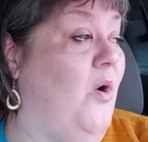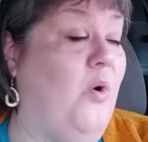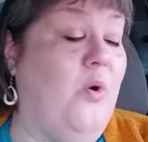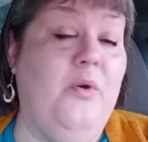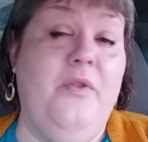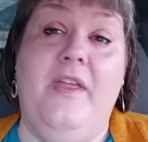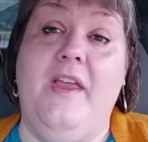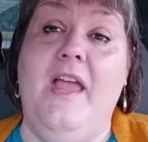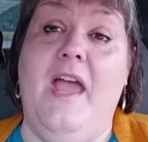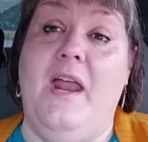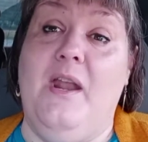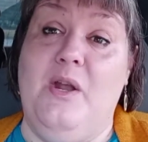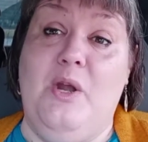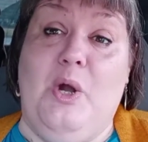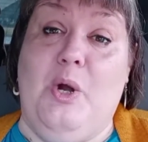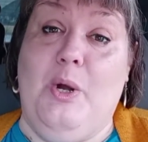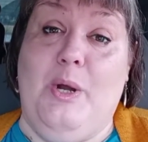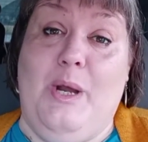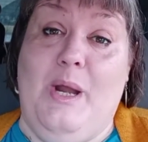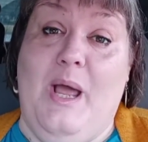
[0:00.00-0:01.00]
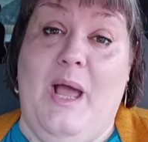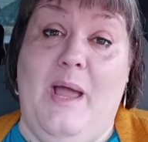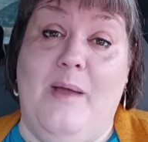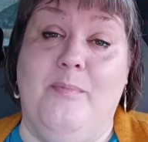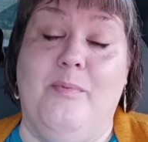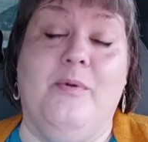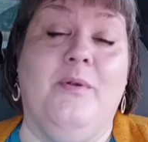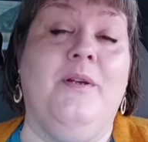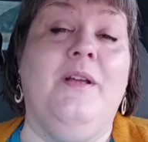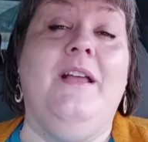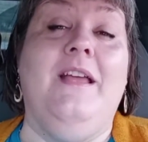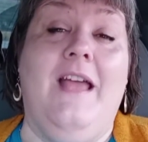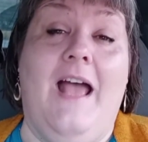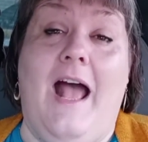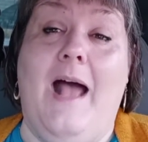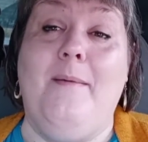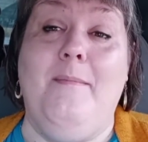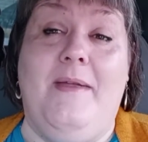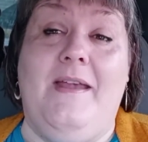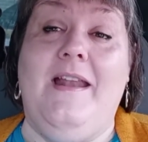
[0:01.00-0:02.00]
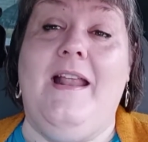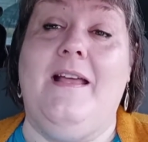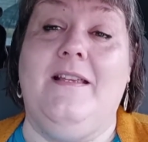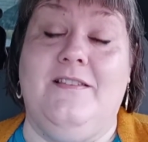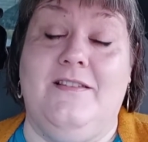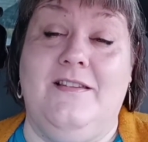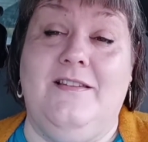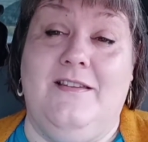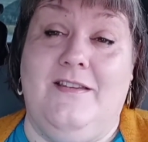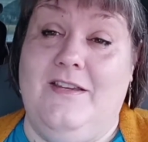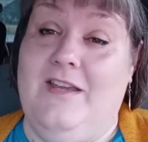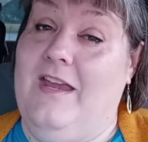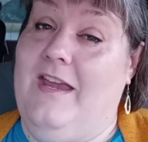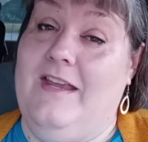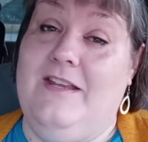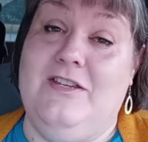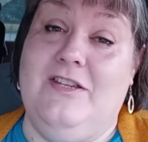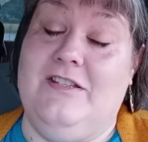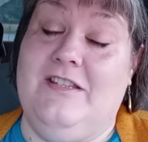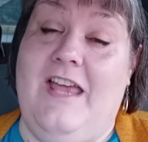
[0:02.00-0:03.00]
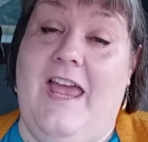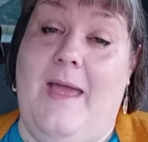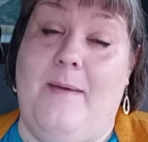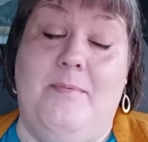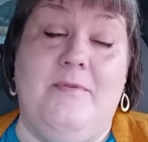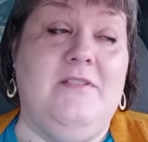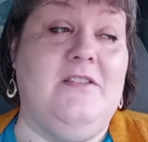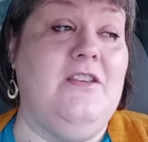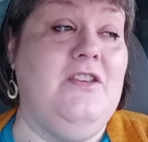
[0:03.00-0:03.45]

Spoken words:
Or they got a dirty diaper. It just happens.